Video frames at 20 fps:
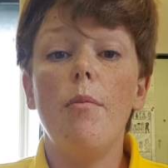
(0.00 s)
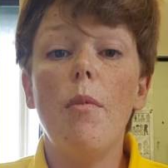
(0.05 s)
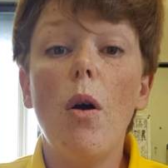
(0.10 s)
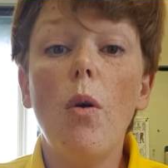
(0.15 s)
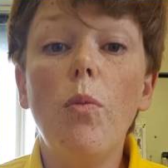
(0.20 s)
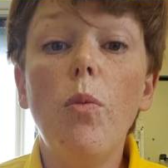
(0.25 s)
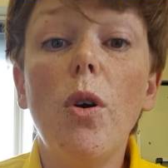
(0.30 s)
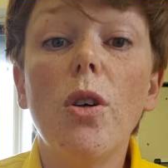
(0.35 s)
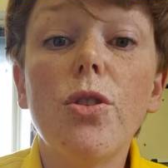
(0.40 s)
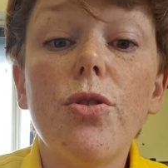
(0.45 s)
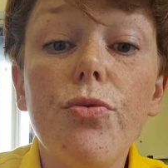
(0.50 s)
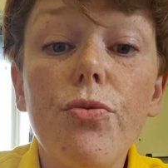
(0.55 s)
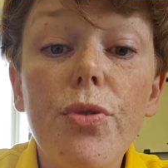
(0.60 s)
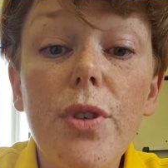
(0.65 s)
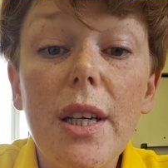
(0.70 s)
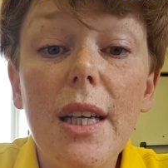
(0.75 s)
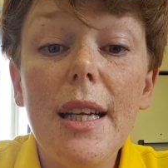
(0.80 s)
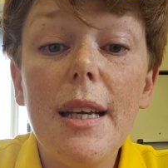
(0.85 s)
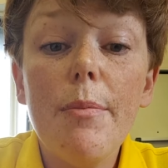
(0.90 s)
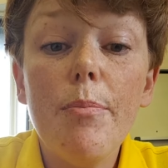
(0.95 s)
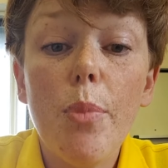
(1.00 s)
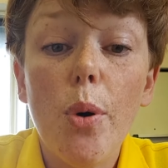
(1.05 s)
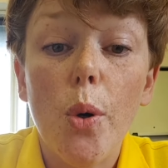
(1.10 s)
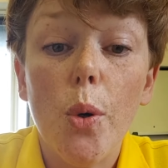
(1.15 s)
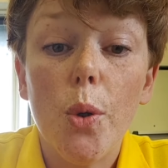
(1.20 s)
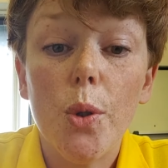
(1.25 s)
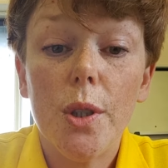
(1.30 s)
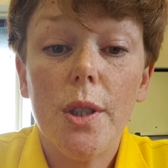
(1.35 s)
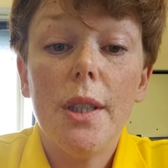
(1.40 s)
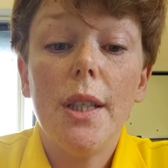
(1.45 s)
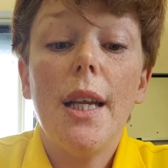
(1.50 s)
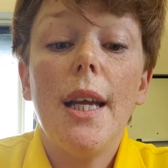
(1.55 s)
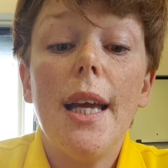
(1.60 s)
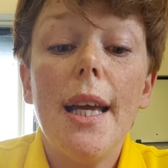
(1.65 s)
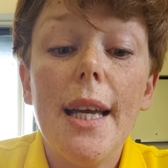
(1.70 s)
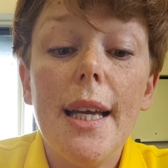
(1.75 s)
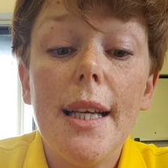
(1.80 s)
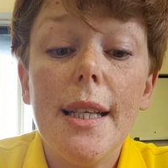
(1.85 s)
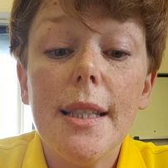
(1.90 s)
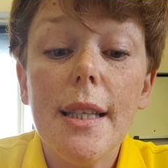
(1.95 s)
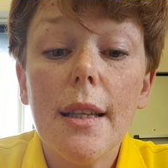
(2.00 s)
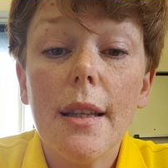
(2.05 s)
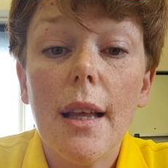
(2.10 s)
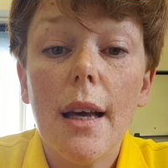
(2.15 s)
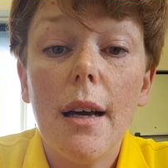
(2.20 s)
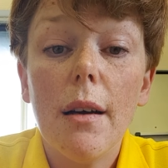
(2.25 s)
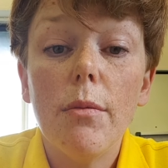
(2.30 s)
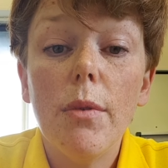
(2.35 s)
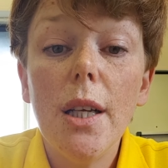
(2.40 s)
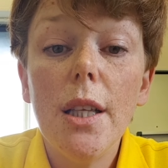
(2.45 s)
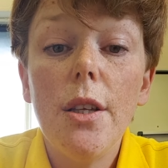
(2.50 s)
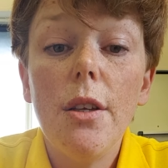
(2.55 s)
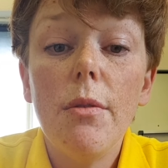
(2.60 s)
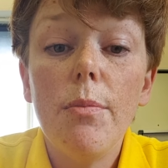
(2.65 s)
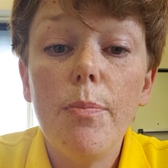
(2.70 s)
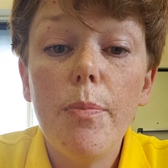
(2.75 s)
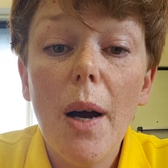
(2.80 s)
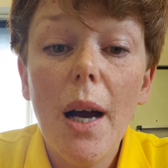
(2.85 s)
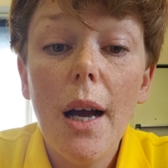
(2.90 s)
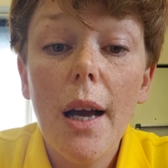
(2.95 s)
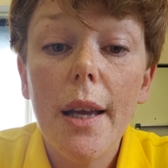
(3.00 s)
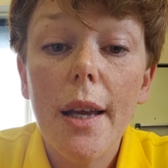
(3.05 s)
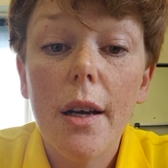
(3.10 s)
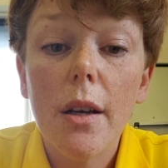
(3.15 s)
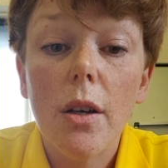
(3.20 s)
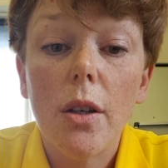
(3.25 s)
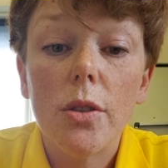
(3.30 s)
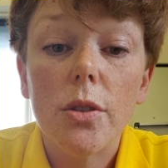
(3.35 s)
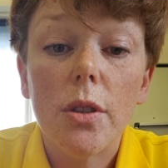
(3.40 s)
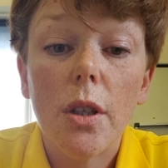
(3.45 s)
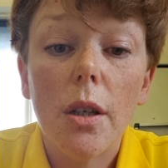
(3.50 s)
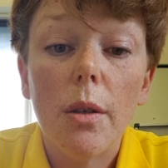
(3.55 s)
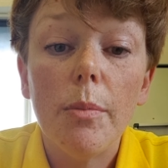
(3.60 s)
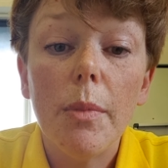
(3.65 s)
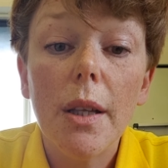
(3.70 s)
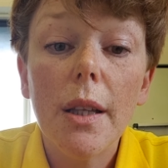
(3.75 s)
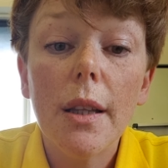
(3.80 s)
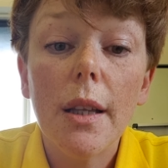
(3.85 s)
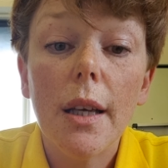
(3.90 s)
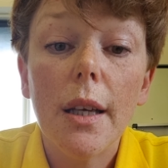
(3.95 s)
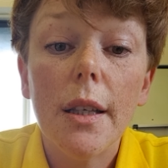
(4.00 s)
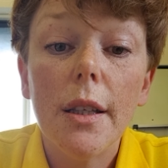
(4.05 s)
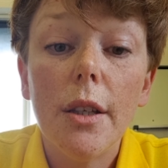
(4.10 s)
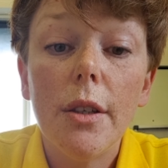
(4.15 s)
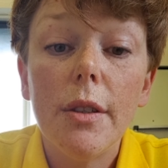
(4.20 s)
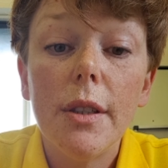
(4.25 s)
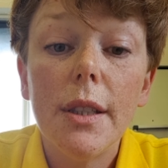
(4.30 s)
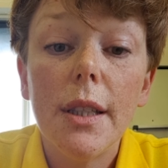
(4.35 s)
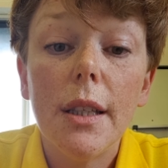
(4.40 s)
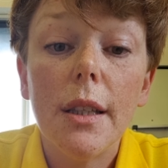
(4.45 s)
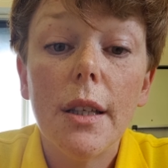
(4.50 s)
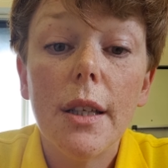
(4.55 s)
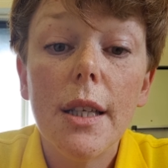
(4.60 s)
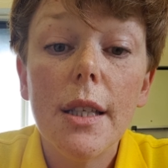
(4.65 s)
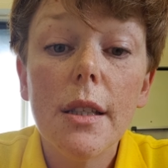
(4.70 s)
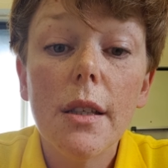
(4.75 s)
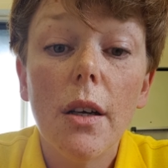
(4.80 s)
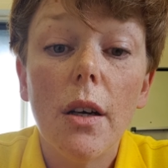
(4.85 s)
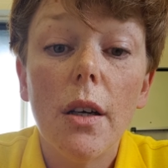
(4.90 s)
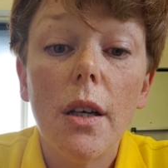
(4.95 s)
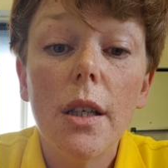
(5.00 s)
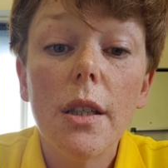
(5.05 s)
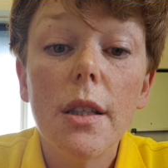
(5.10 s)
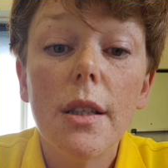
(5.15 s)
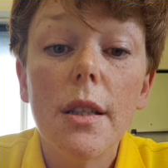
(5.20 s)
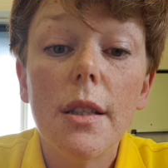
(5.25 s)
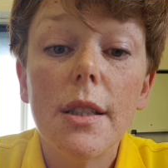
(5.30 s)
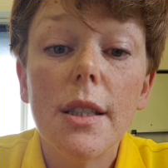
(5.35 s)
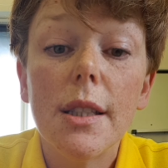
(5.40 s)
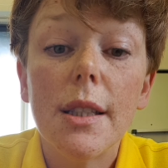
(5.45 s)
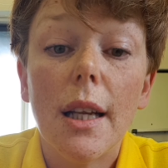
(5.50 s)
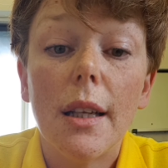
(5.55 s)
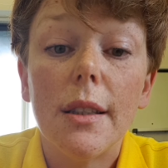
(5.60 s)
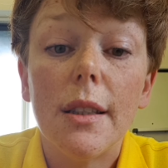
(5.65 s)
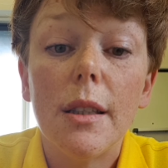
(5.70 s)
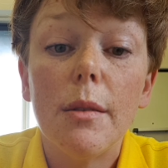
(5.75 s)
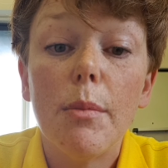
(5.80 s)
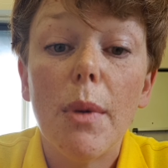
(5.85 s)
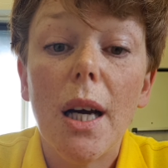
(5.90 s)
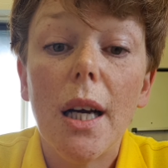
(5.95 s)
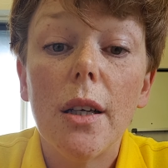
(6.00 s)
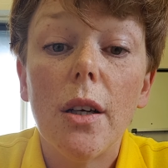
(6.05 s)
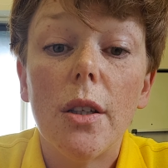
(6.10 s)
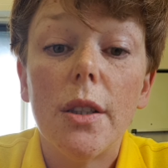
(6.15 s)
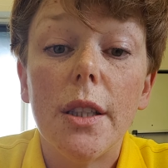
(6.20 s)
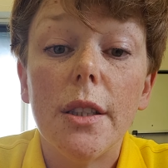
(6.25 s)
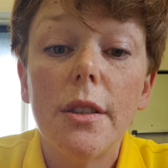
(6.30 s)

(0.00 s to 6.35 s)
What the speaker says: What's really important is that when you buy a condom, that you see that it's got a standard mark on it.